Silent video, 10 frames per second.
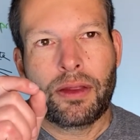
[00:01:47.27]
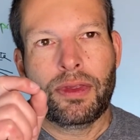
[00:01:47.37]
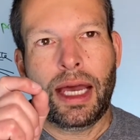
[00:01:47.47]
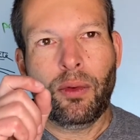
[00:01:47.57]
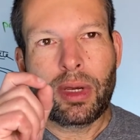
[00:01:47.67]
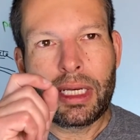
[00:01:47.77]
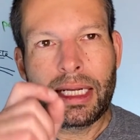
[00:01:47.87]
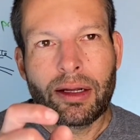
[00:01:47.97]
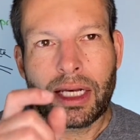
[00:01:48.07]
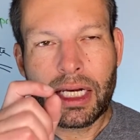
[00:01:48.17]
that we
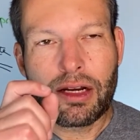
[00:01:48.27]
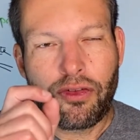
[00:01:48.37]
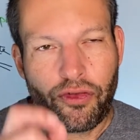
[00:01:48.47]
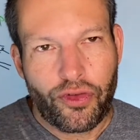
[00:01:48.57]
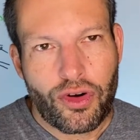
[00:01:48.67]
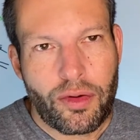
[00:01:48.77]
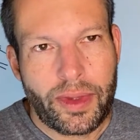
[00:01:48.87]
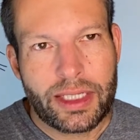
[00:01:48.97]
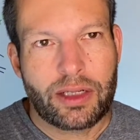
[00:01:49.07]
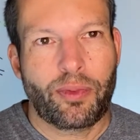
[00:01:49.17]
need to confirm
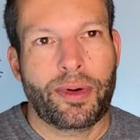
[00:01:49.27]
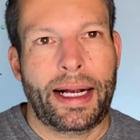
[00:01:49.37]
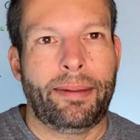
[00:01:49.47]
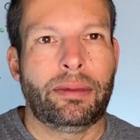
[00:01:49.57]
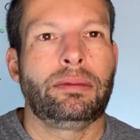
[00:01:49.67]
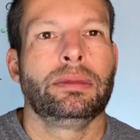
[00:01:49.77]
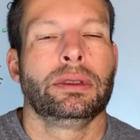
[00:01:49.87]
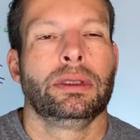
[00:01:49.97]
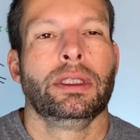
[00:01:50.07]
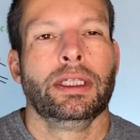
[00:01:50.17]
that's a problem
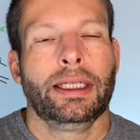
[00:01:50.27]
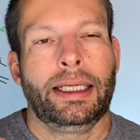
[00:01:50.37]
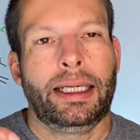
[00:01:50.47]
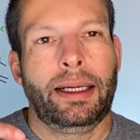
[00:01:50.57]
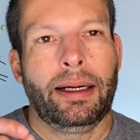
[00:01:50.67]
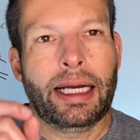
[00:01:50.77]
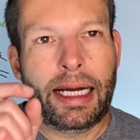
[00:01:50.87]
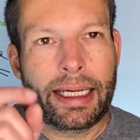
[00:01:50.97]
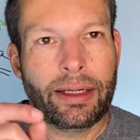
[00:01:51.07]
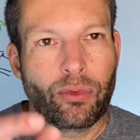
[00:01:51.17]

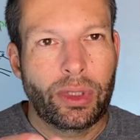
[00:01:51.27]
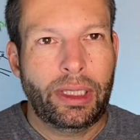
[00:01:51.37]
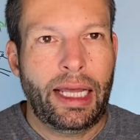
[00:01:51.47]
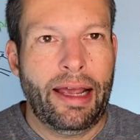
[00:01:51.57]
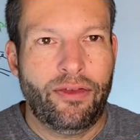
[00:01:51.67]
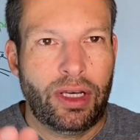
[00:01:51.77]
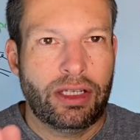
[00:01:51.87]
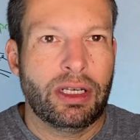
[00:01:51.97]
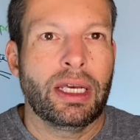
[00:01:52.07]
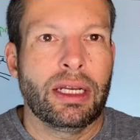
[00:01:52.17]
in real life,
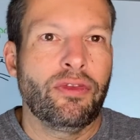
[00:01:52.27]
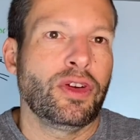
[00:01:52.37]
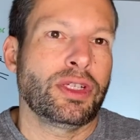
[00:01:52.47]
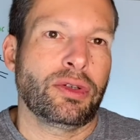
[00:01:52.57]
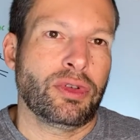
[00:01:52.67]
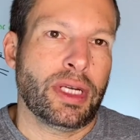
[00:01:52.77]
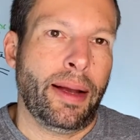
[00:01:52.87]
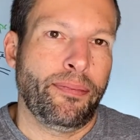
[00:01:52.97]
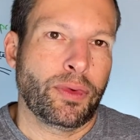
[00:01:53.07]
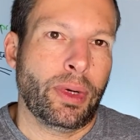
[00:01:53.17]
as in a physical
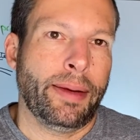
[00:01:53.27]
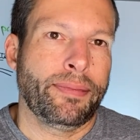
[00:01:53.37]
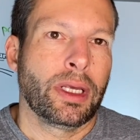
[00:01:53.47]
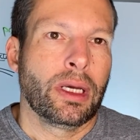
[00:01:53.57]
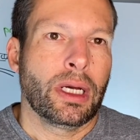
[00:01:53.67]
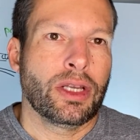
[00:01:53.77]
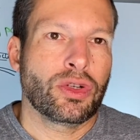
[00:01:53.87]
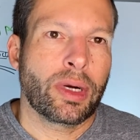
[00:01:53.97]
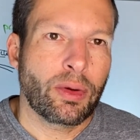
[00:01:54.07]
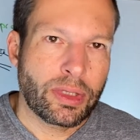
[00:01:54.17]
exam, right? And
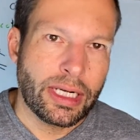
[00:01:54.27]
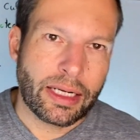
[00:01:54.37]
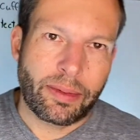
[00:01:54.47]
so again, we talked